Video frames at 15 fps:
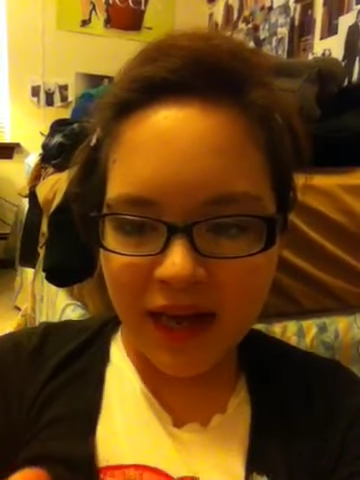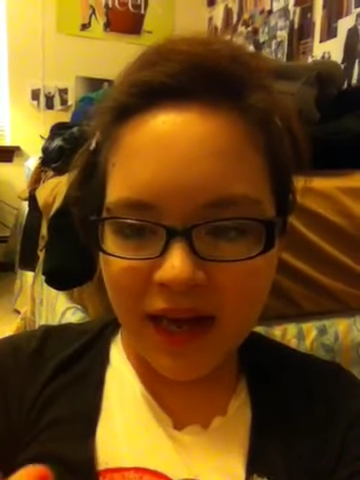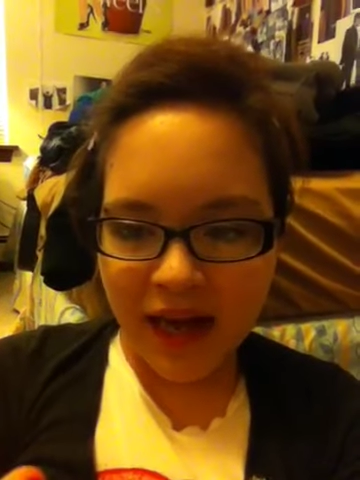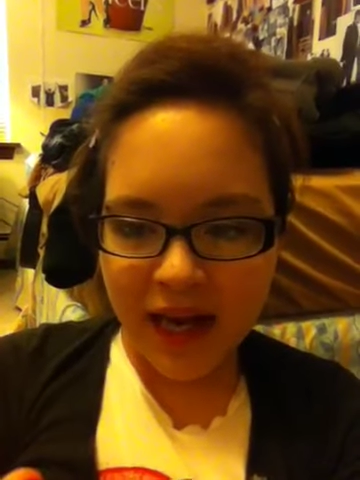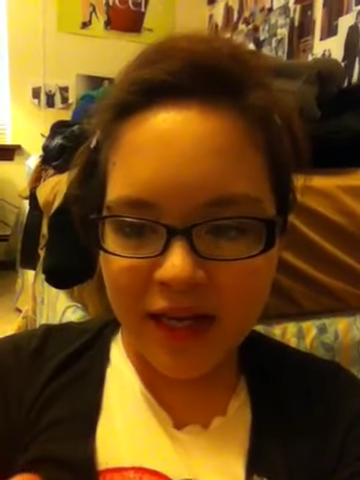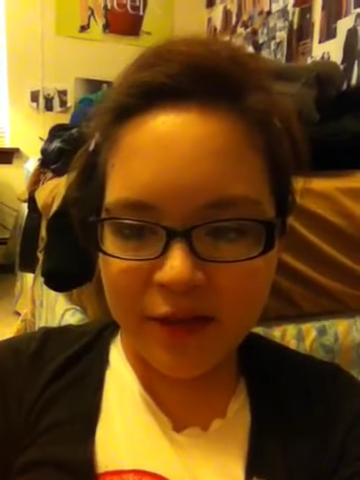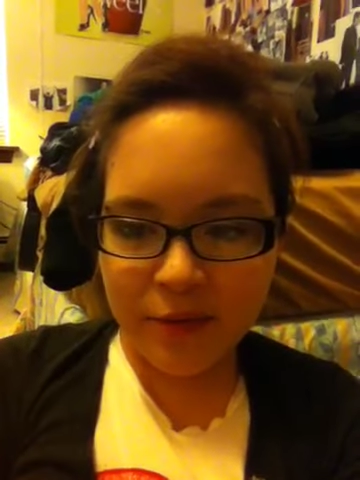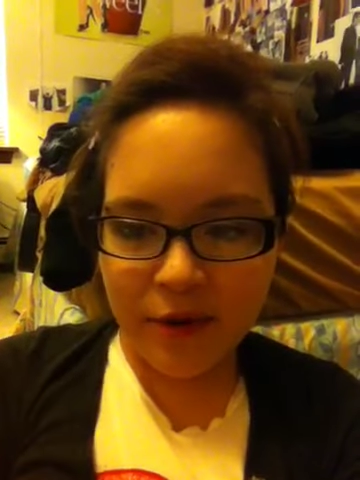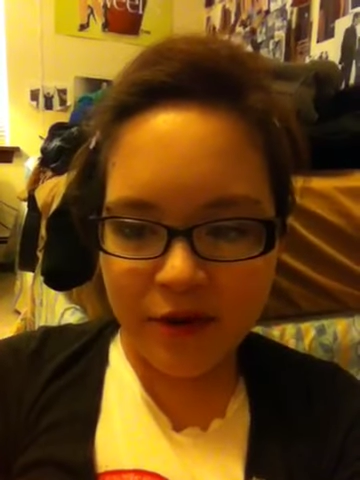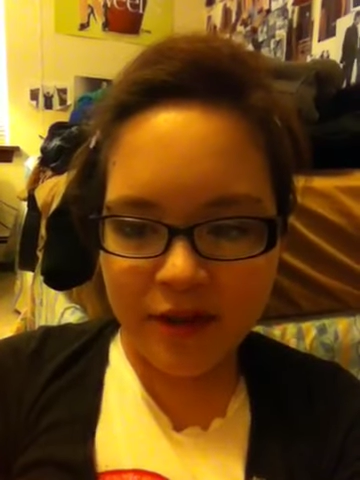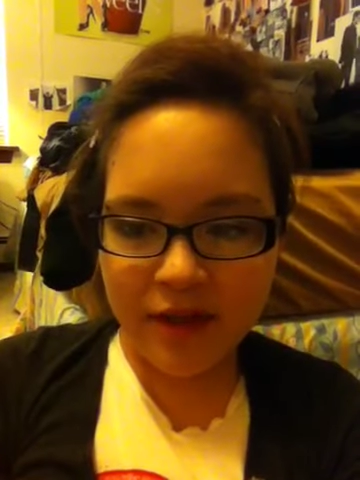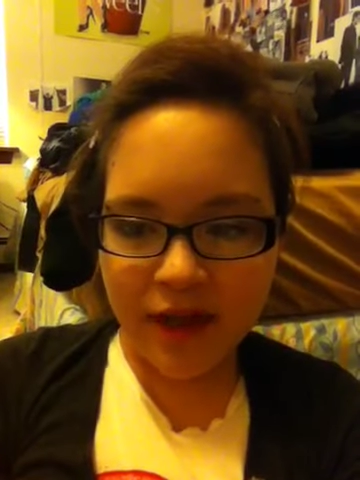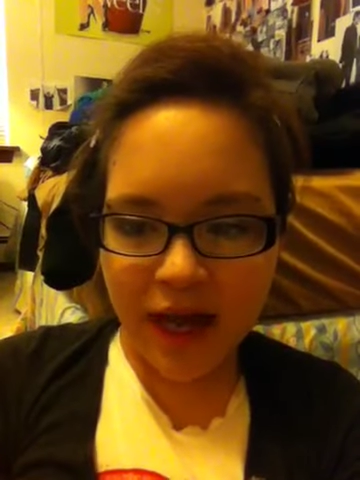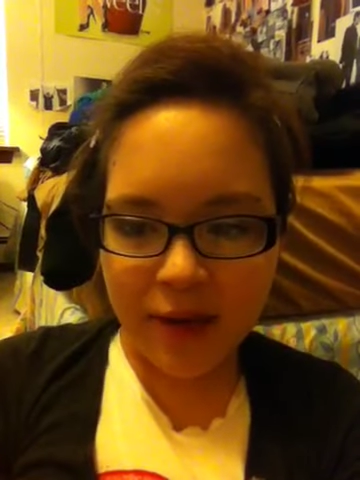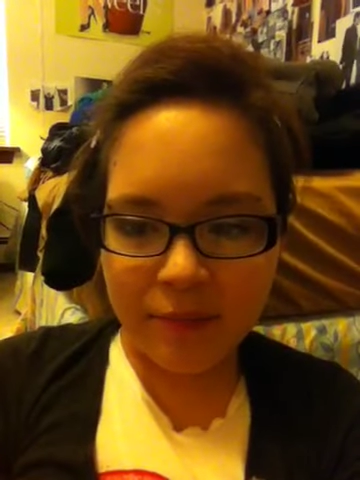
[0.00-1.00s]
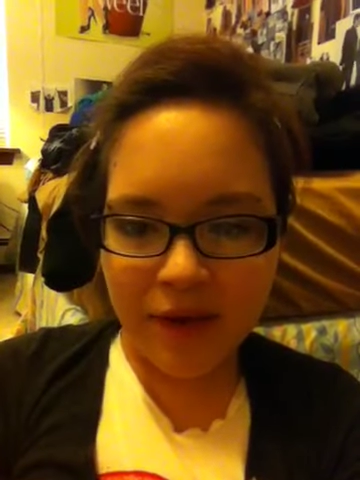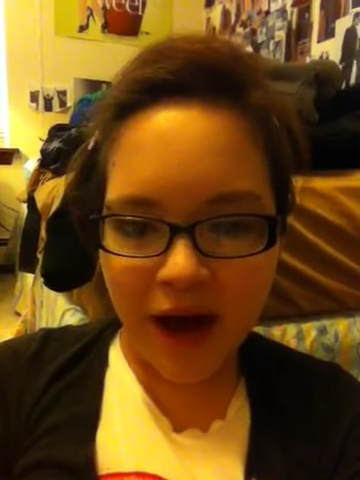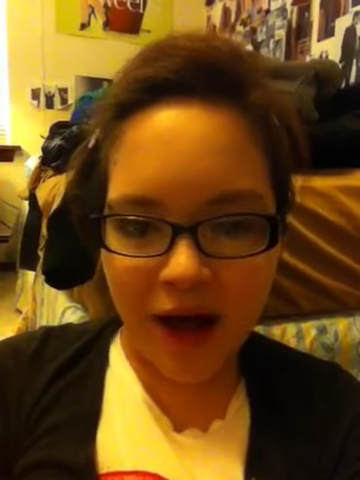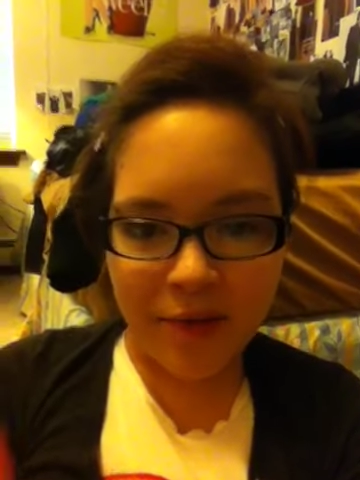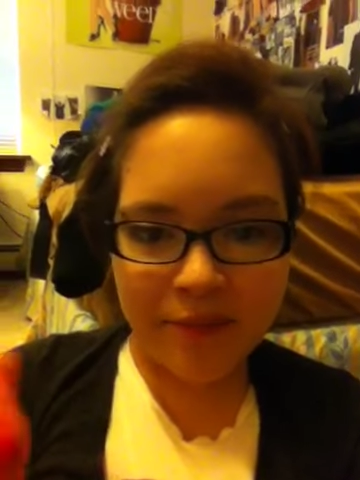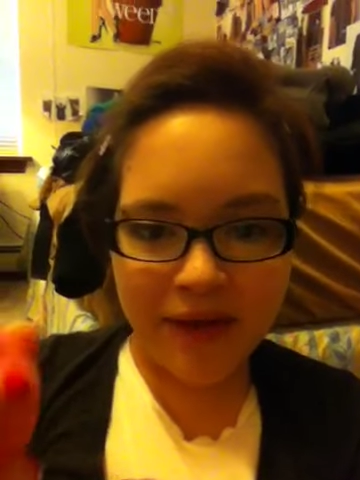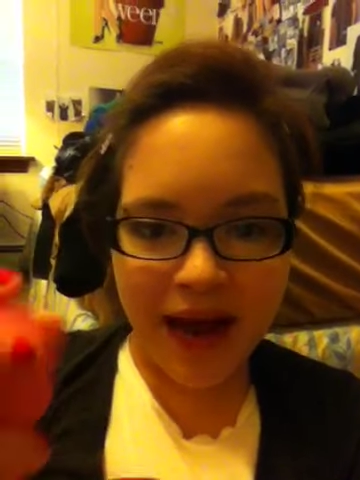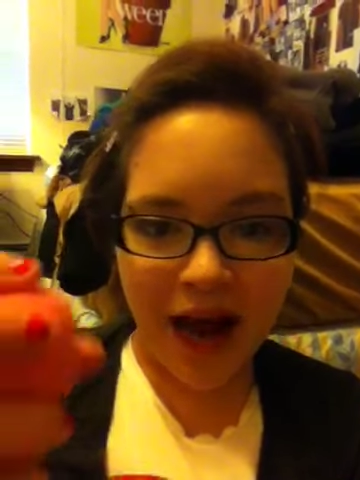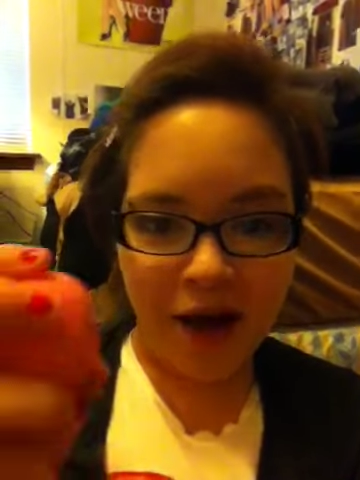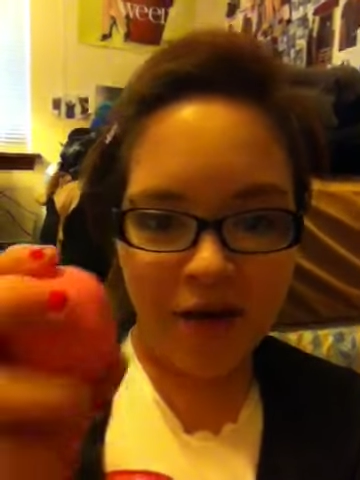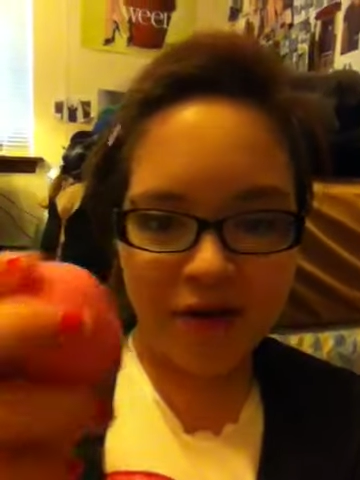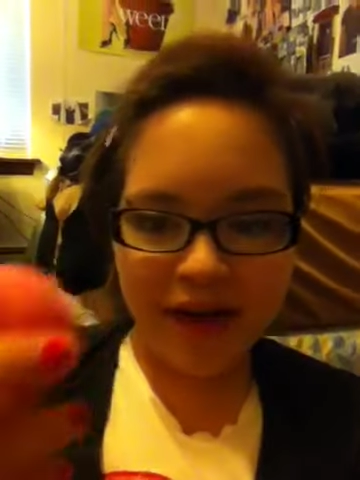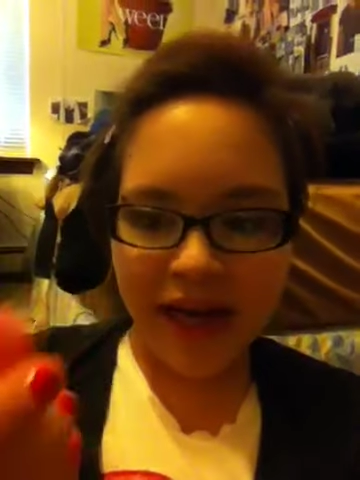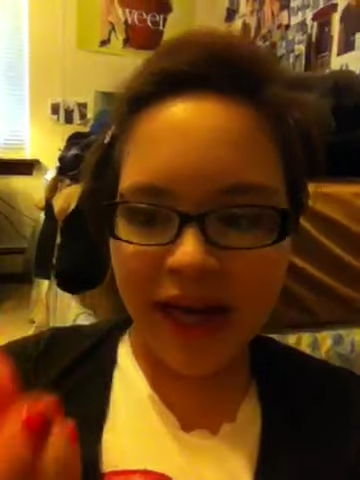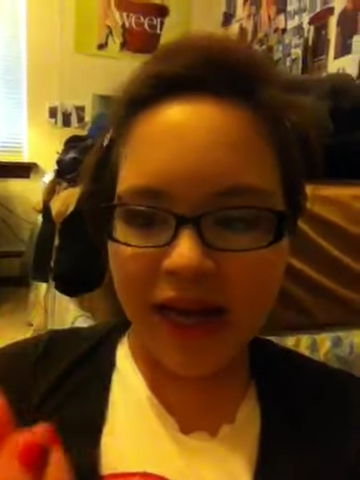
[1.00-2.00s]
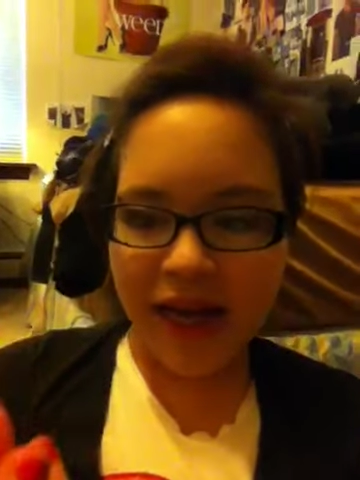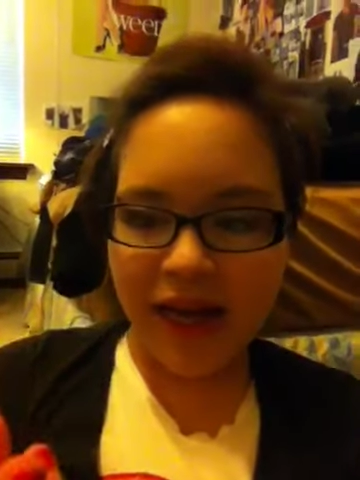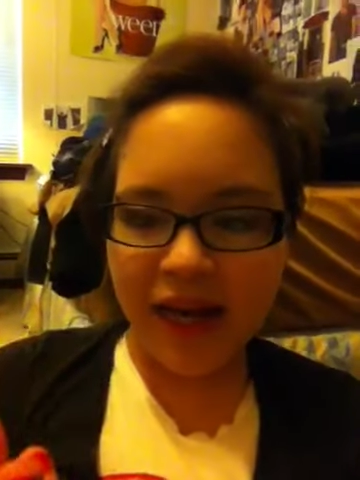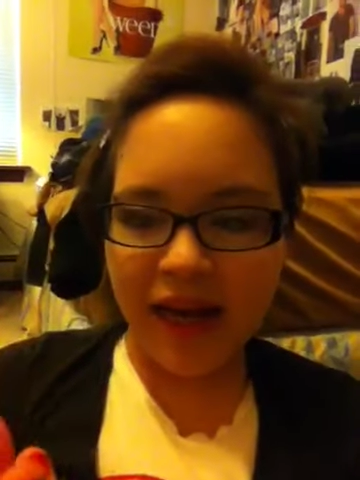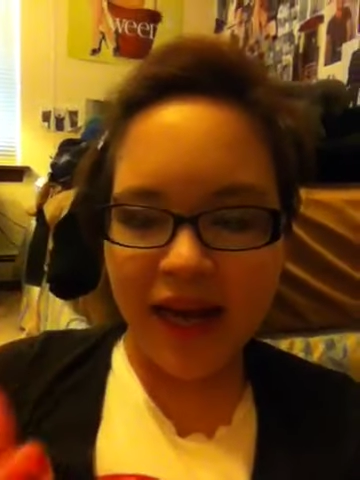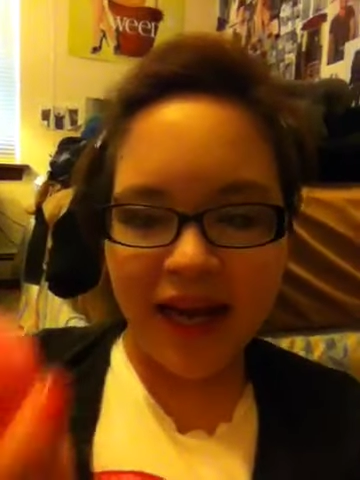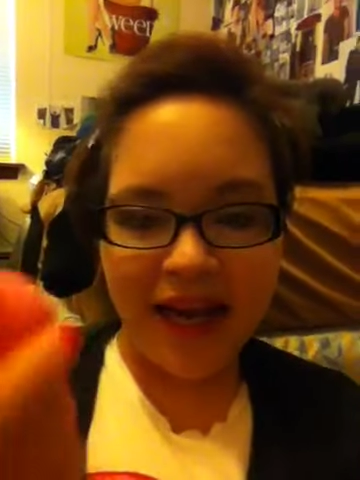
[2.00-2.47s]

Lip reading: and it's supposed to like pop out, and